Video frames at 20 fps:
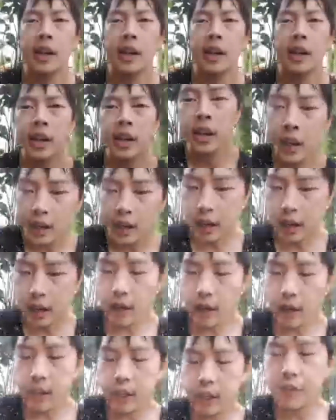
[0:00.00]
option is that
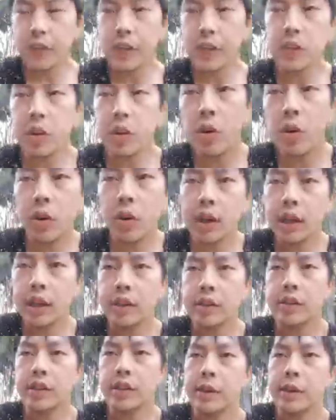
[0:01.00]

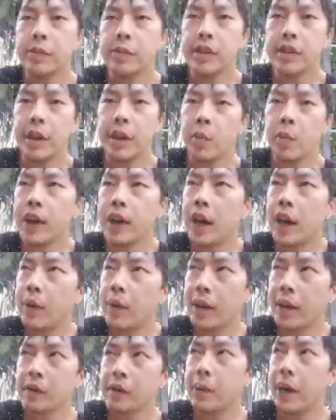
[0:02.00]
even though it seems
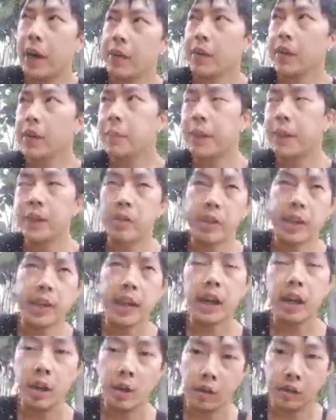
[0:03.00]
like 1 hour expiry,
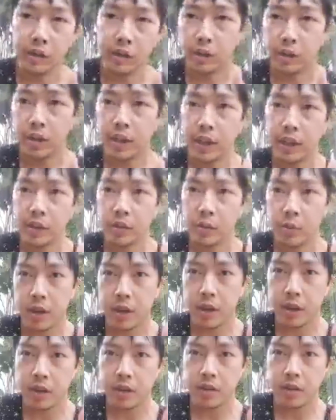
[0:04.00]
but you can close early as
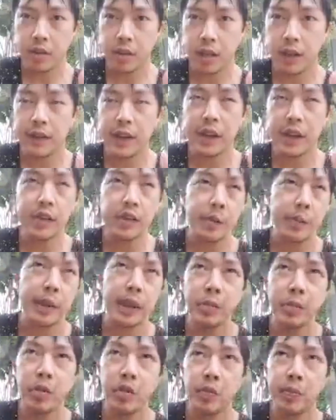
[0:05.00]
well. If there's a
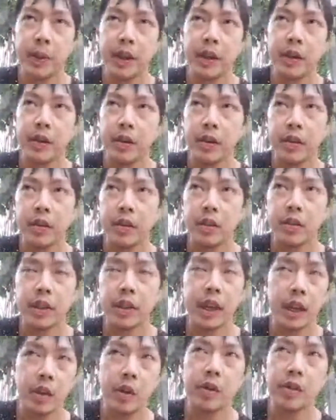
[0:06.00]
big movement, you
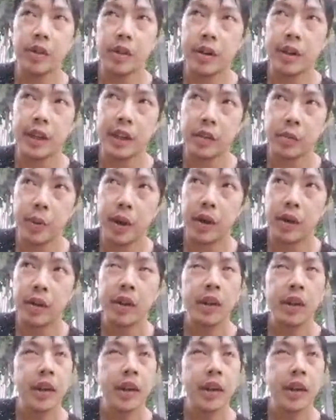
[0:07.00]
can close early as well.